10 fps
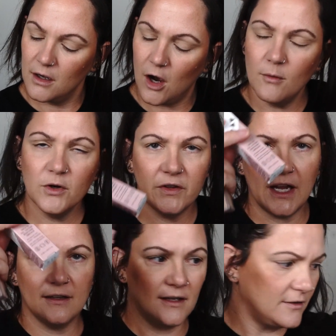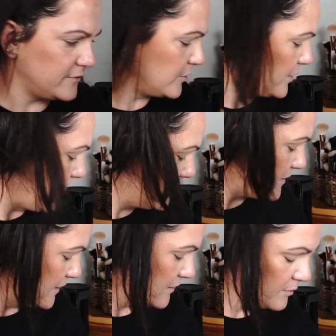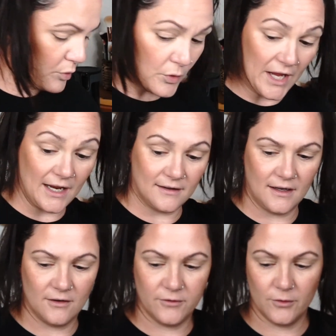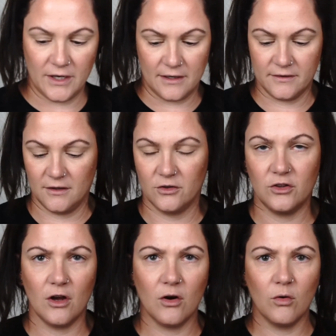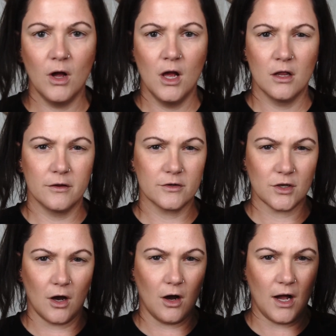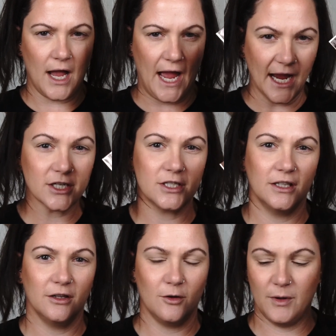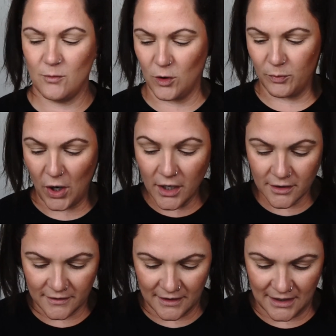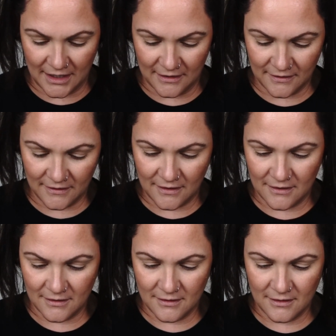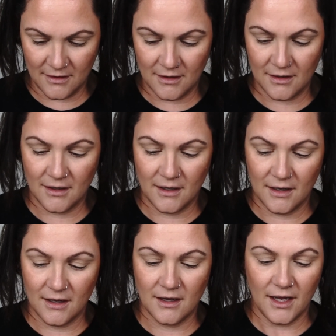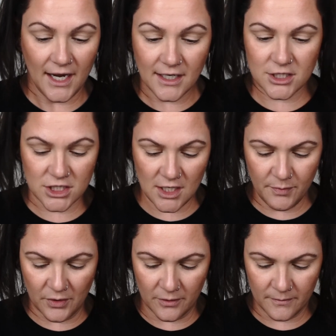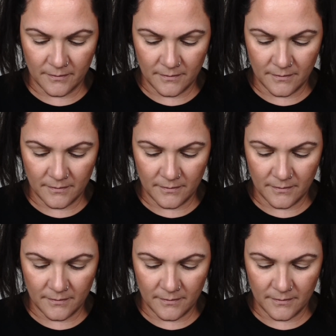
almost 18 fluid ounces. 0.18 fluid ounces. So there's actually a little bit more product in this, and it's cheaper,